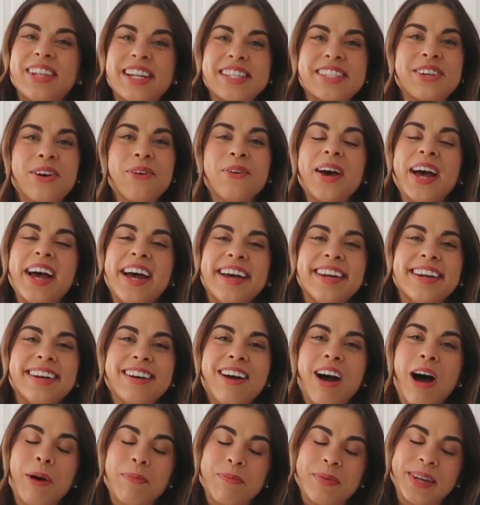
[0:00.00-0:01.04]
let's go ahead and
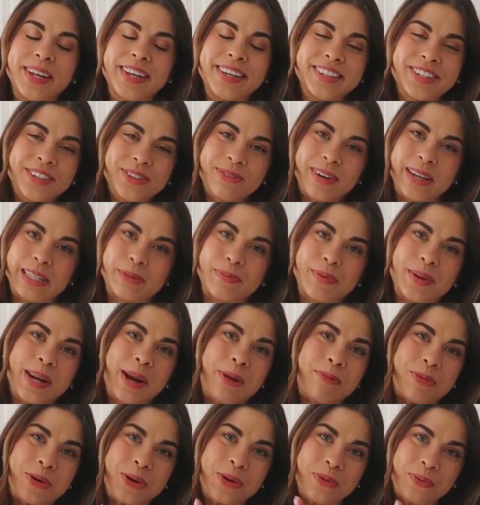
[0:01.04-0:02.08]
hop into recipe
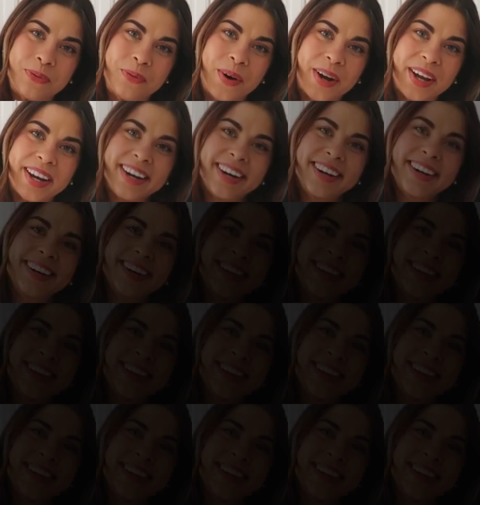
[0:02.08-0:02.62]
number 1.